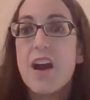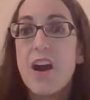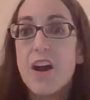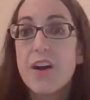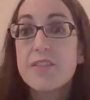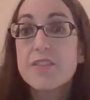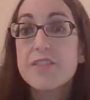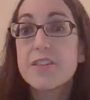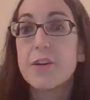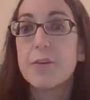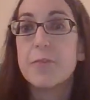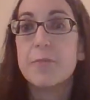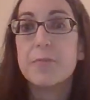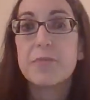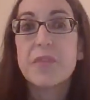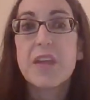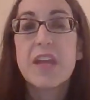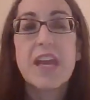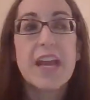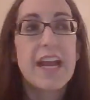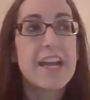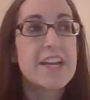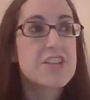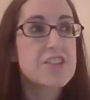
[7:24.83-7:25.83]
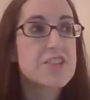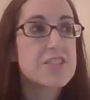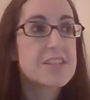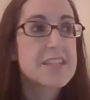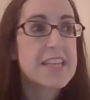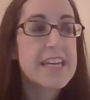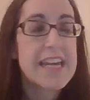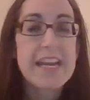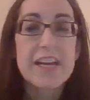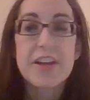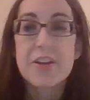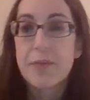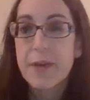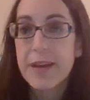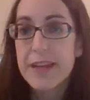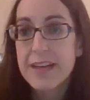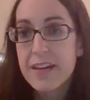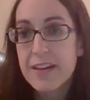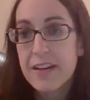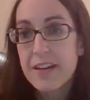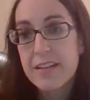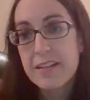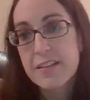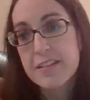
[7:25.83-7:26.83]
Also, I should say I
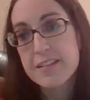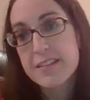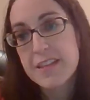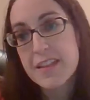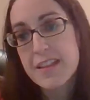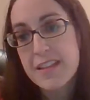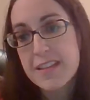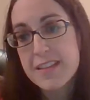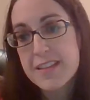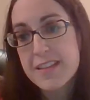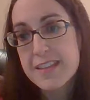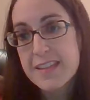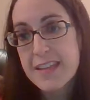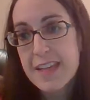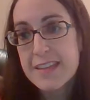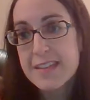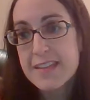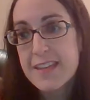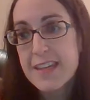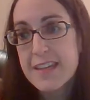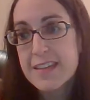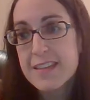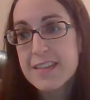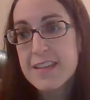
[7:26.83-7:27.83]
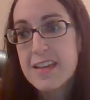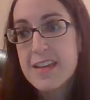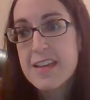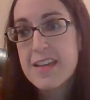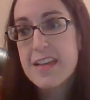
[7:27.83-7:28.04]
graded all your synthesis essays.